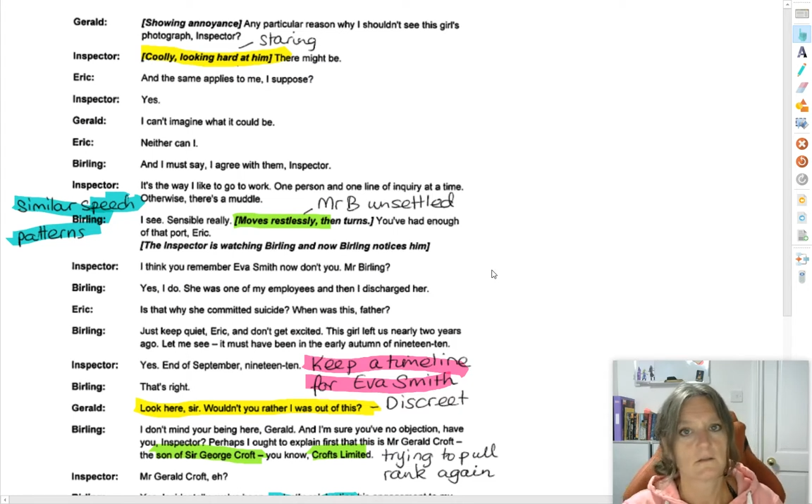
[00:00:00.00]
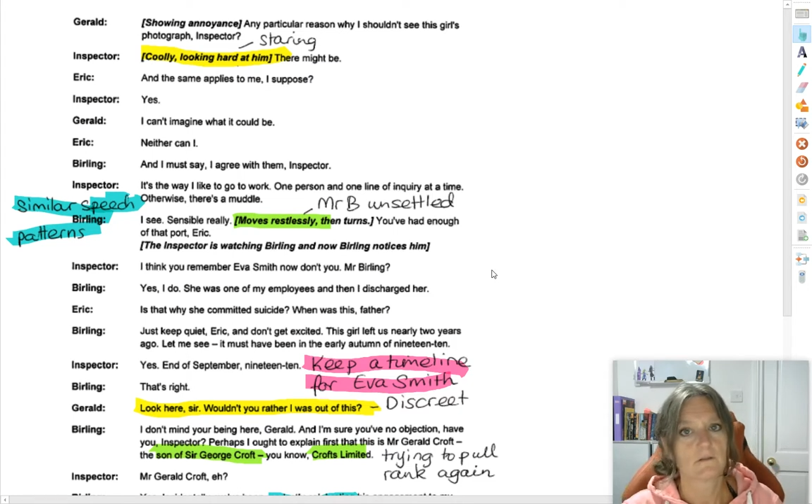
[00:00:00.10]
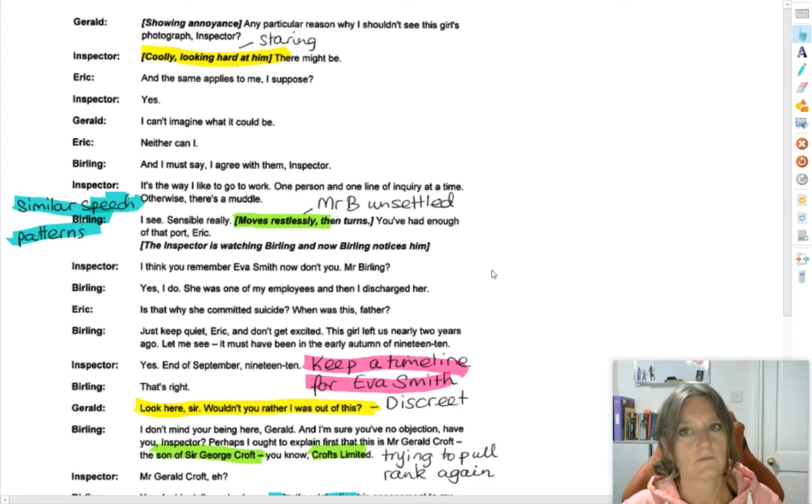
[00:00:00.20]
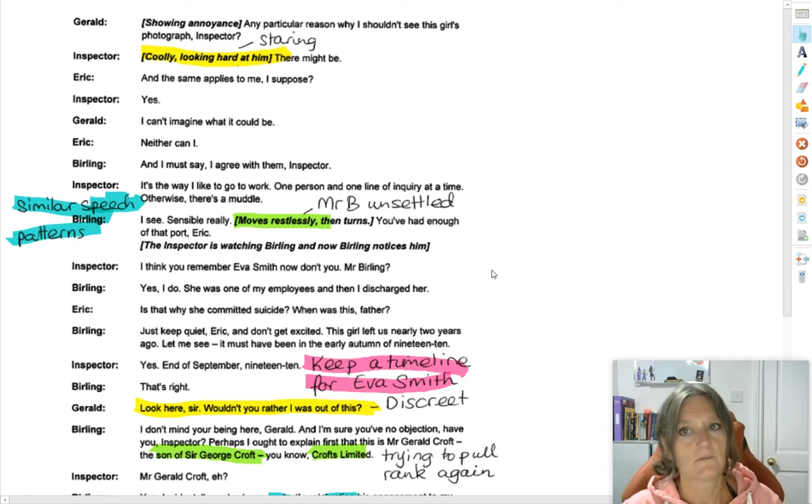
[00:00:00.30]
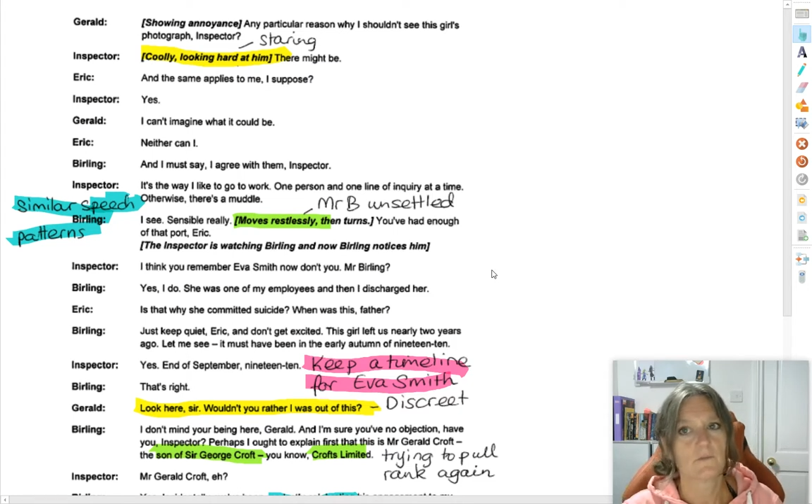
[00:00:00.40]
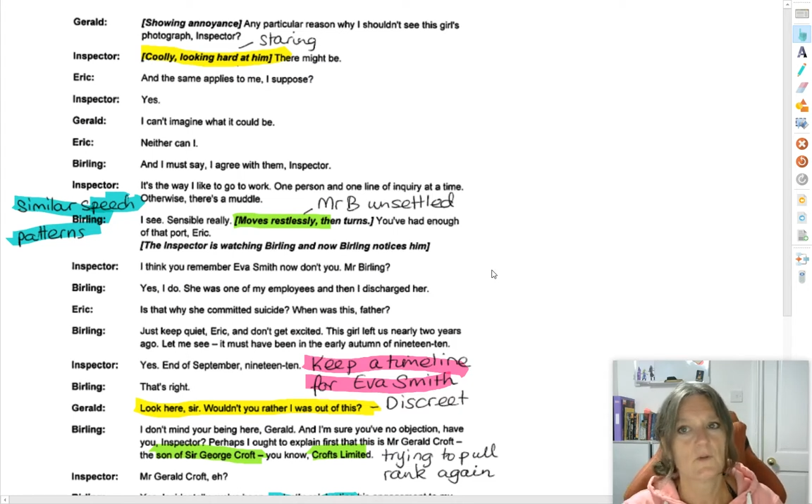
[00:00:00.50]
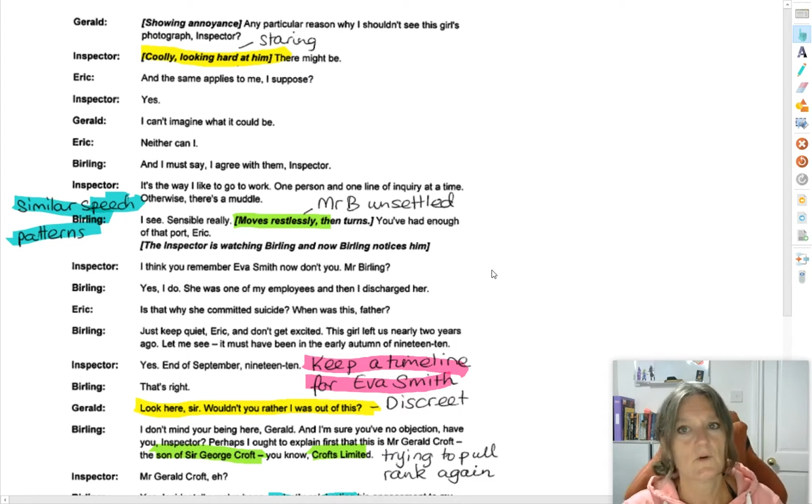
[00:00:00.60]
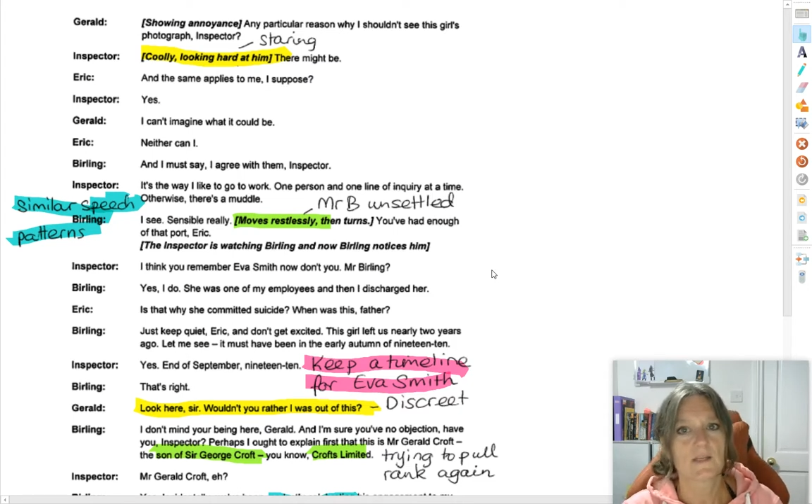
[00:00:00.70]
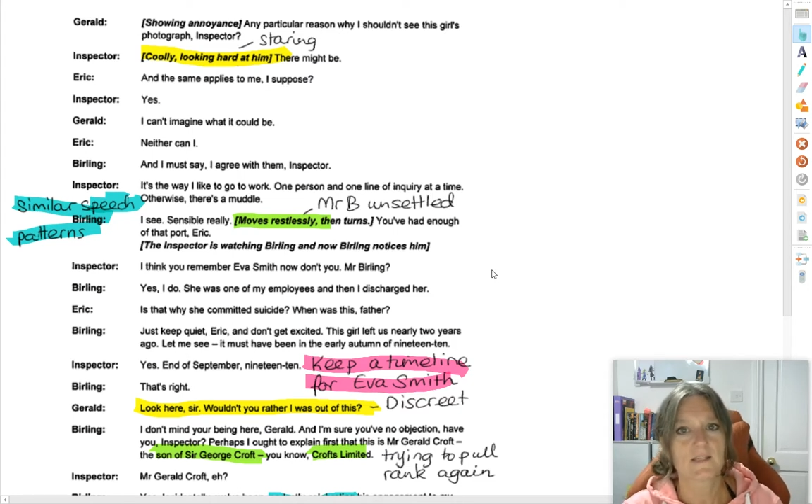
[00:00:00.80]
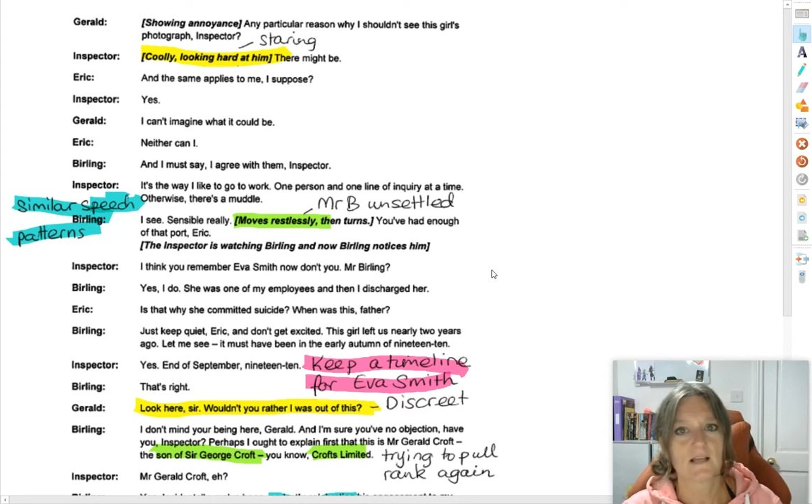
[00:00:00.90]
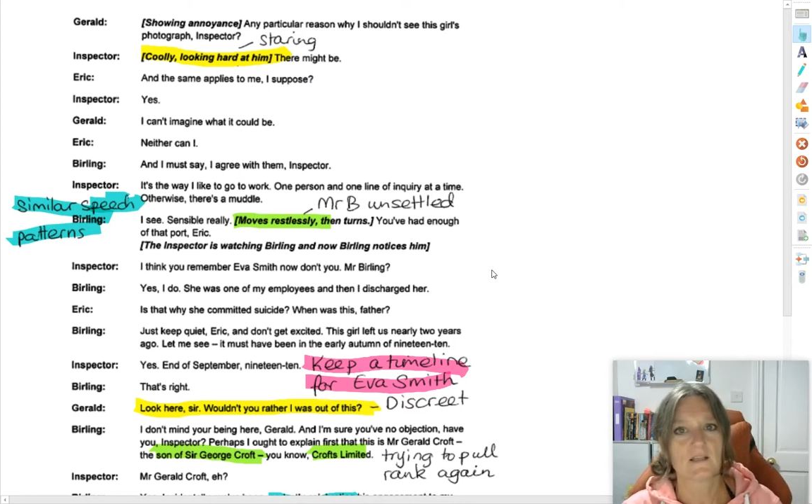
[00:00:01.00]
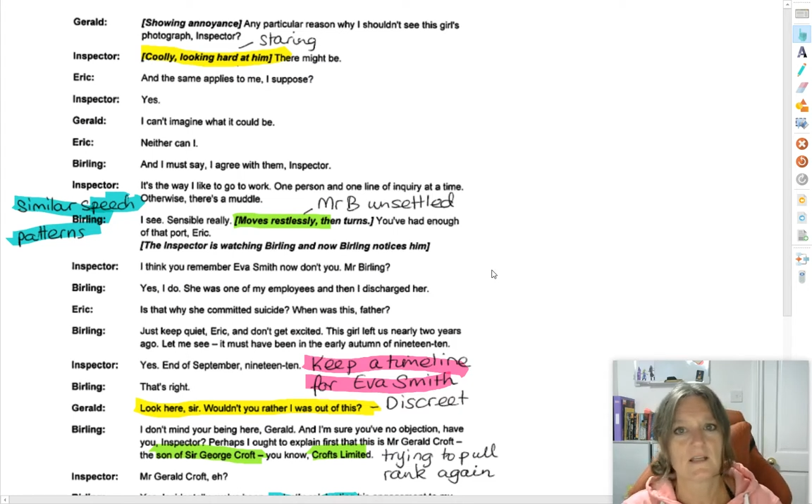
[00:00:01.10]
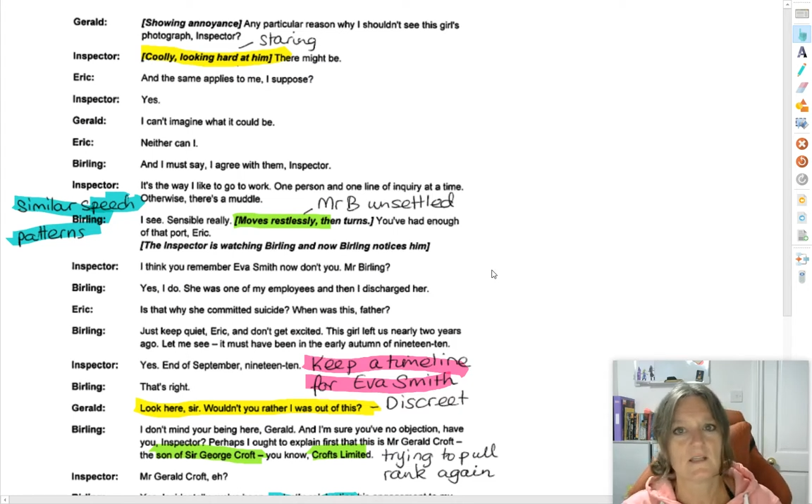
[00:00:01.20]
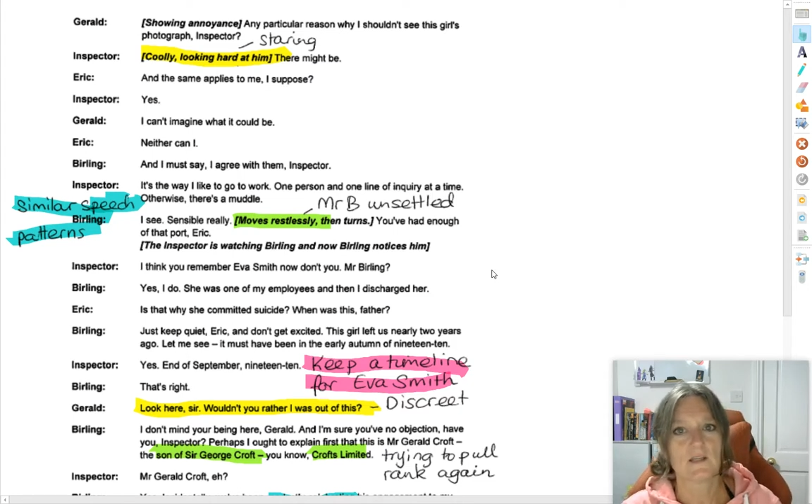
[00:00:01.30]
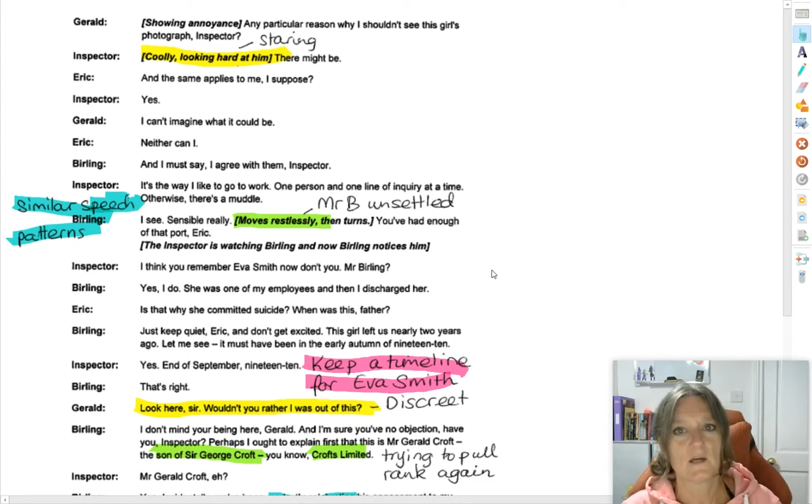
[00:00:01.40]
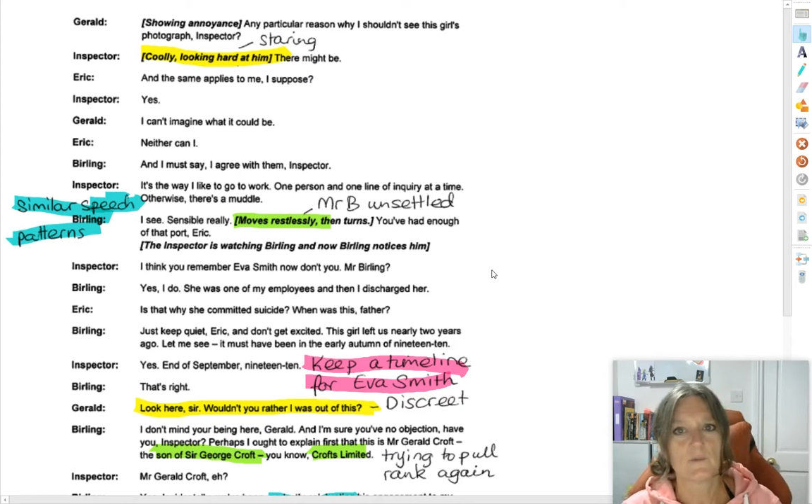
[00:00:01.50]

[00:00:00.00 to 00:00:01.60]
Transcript: not exactly a